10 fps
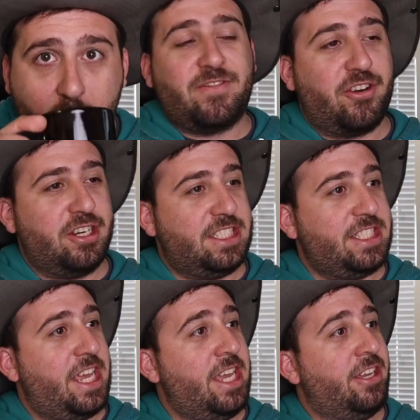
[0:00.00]
As far as
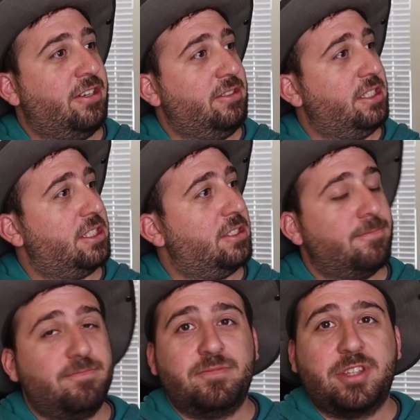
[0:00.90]
today goes,
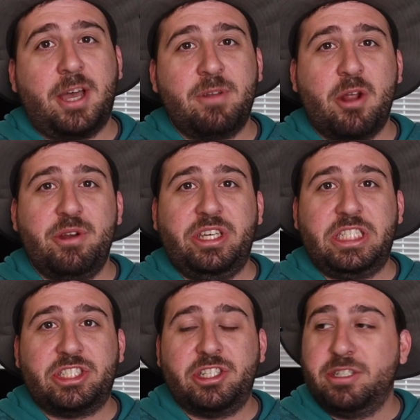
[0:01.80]
I'm not really
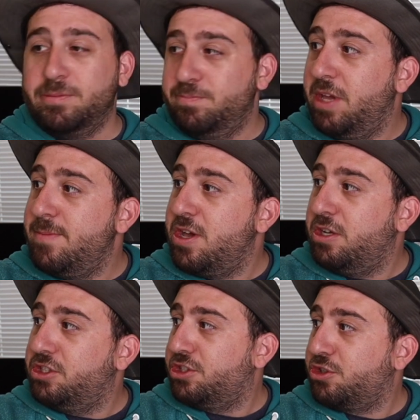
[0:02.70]
sure. Maybe
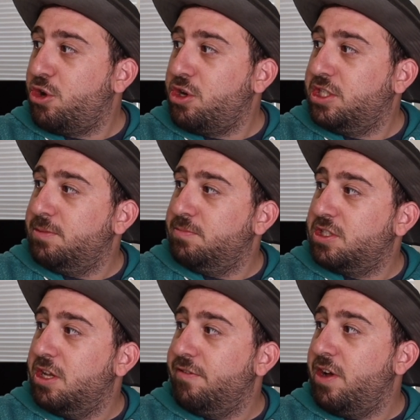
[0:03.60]
I'll just cook some
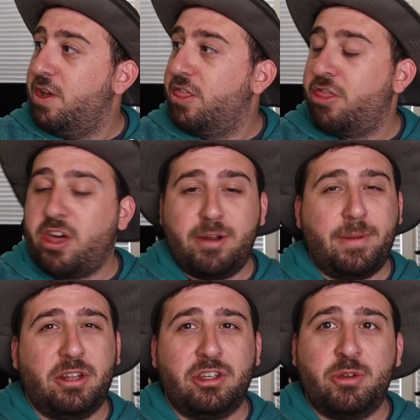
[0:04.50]
stuff. I thought
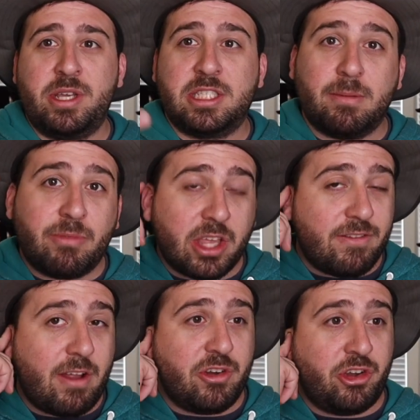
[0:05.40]
about doing something I've
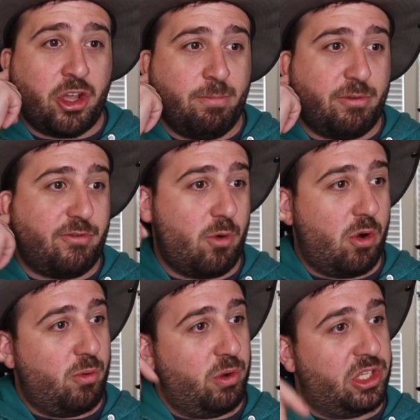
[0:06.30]
never done
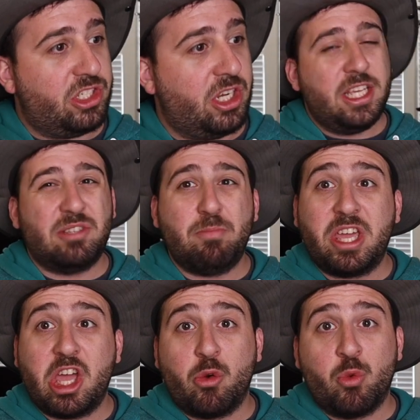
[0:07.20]
before, which is
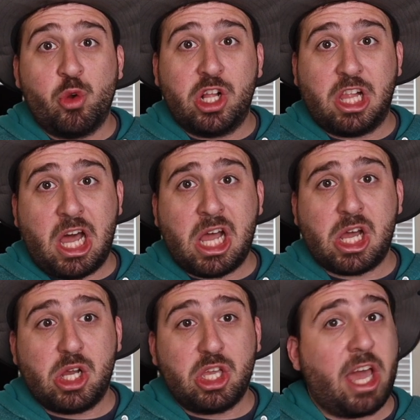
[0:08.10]
making rugelach.
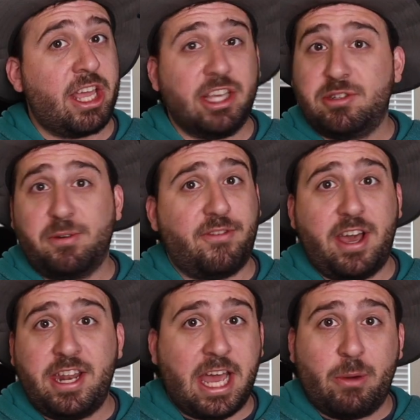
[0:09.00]
I guess you'll
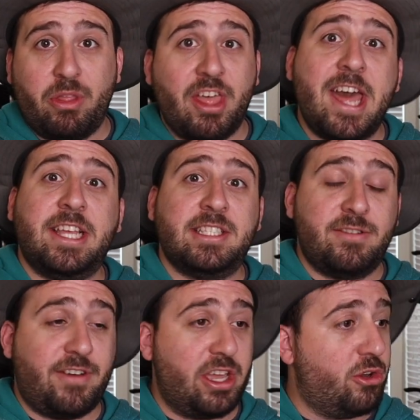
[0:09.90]
find out what that is
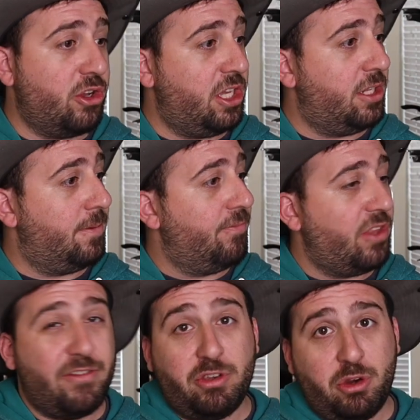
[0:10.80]
if I cook it,
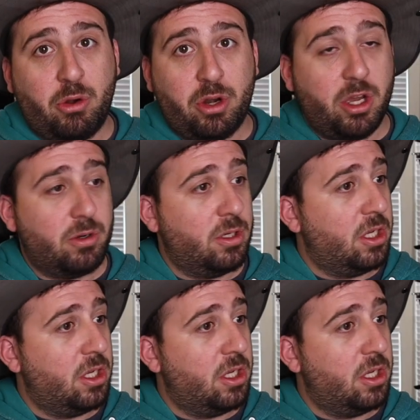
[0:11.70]
if you don't know.